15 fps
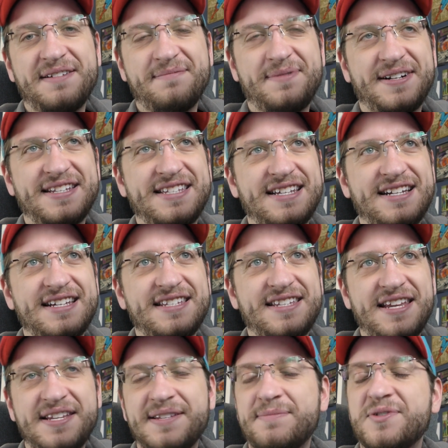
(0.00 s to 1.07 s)
But
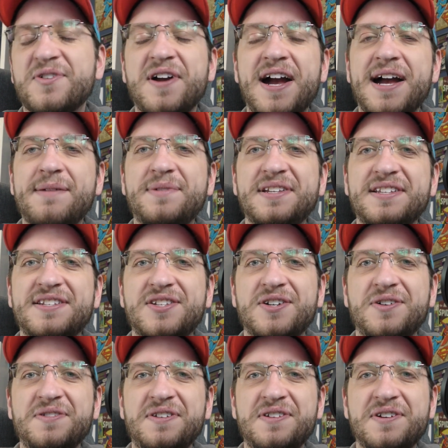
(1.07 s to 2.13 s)
stay subscribed
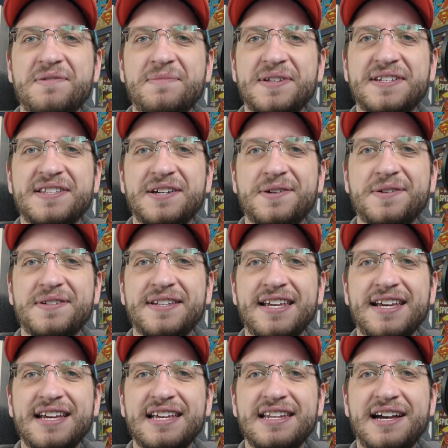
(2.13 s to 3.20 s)
so you don't miss those,
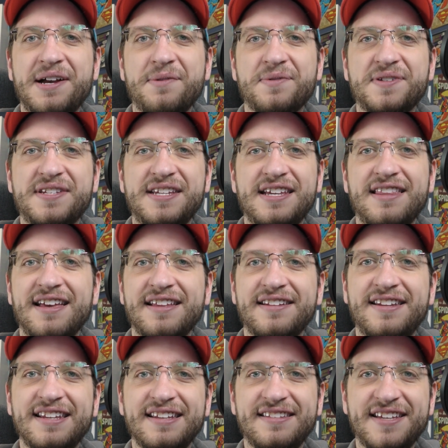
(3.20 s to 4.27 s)
and I will see you then.
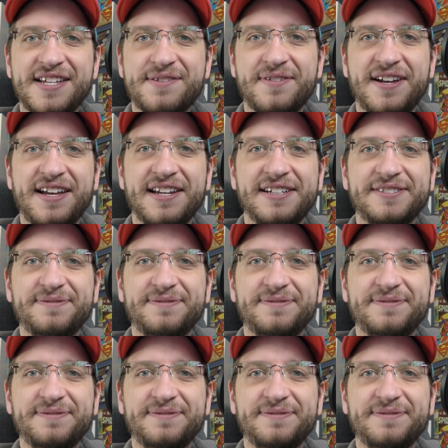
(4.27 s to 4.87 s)
Thanks for hanging out.